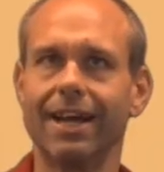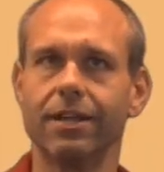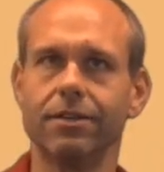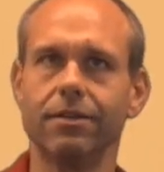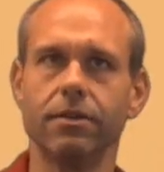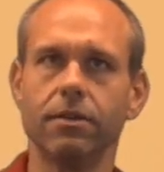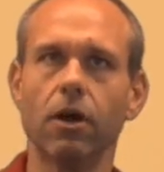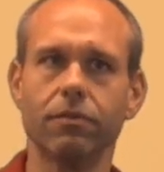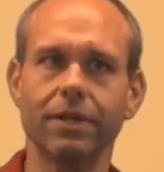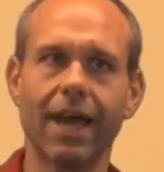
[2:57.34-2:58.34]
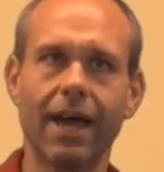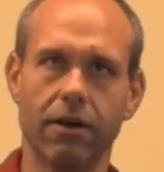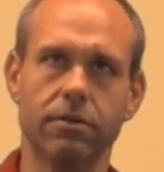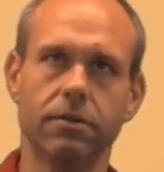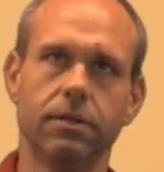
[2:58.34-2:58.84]
kind of dulled them
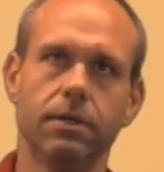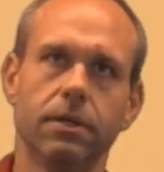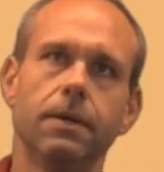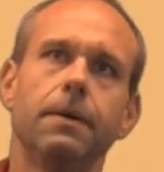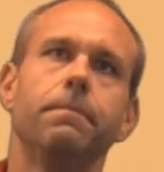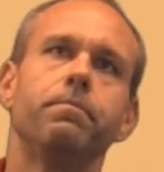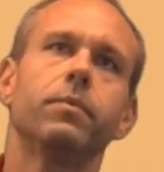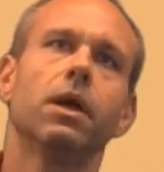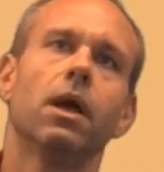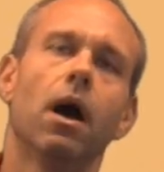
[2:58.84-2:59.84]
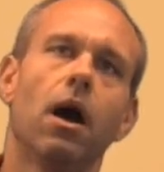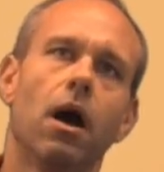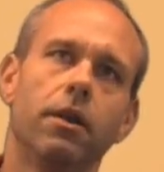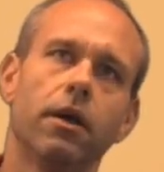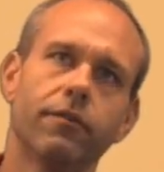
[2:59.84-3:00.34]
down.
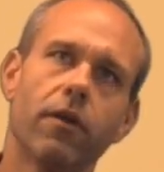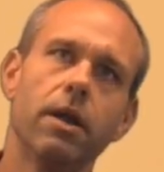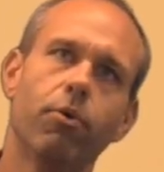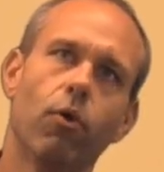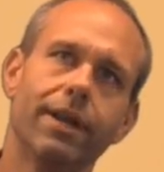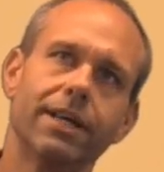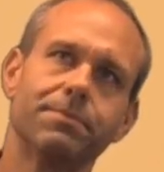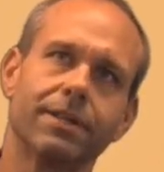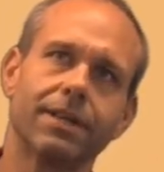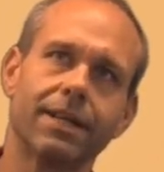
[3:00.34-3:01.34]
Another very important aspect